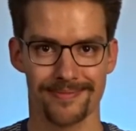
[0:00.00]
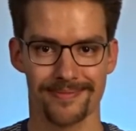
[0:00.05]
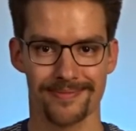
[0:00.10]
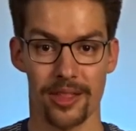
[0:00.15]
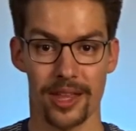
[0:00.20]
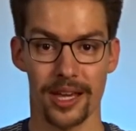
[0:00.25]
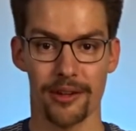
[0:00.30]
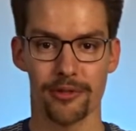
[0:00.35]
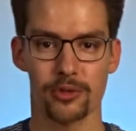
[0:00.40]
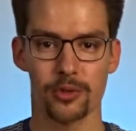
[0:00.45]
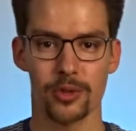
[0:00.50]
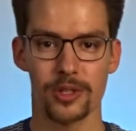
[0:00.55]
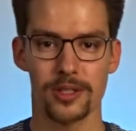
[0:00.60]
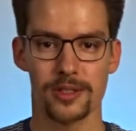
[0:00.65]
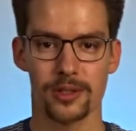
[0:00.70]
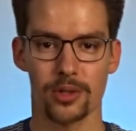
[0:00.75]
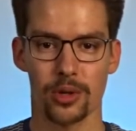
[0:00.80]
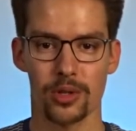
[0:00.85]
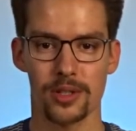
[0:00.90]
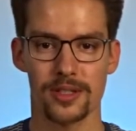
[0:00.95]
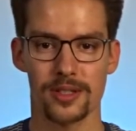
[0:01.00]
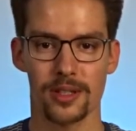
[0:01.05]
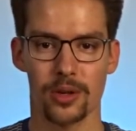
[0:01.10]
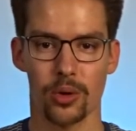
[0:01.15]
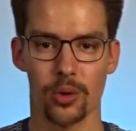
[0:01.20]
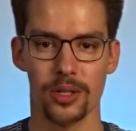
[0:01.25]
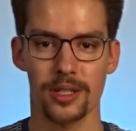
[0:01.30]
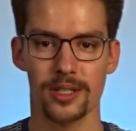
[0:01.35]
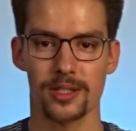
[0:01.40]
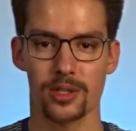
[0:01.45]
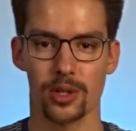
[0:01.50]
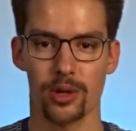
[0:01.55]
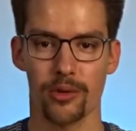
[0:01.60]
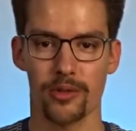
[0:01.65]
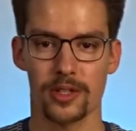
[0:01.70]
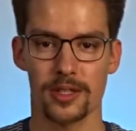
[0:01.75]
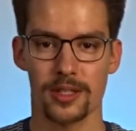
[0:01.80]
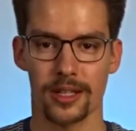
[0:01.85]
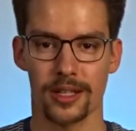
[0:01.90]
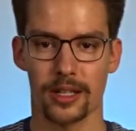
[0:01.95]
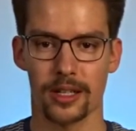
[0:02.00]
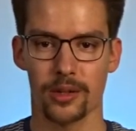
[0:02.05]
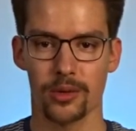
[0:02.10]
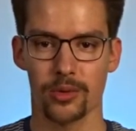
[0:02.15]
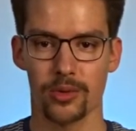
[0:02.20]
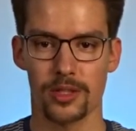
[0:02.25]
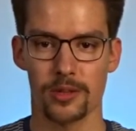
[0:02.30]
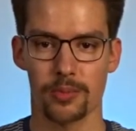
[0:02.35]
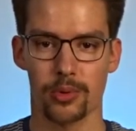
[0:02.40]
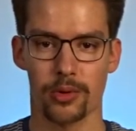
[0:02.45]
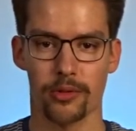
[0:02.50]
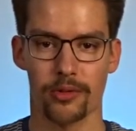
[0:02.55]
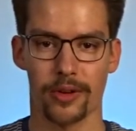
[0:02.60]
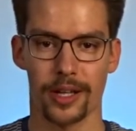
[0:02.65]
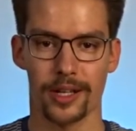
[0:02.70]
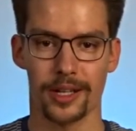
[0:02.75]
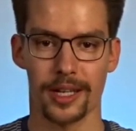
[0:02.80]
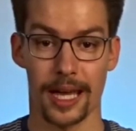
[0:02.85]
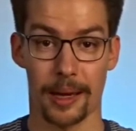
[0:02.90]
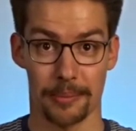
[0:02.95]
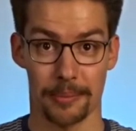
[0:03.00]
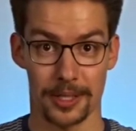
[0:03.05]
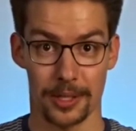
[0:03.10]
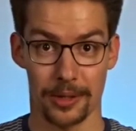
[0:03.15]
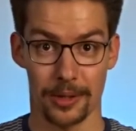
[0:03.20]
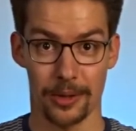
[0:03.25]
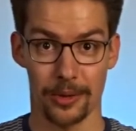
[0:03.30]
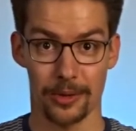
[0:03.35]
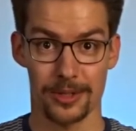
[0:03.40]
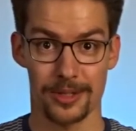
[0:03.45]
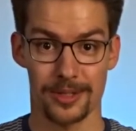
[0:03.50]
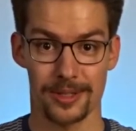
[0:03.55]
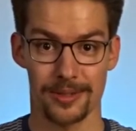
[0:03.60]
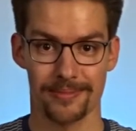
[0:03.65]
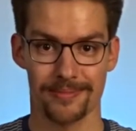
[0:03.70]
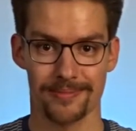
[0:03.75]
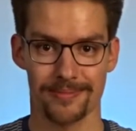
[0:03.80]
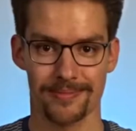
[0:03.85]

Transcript: The F-Droid Store's only service includes providing app downloads.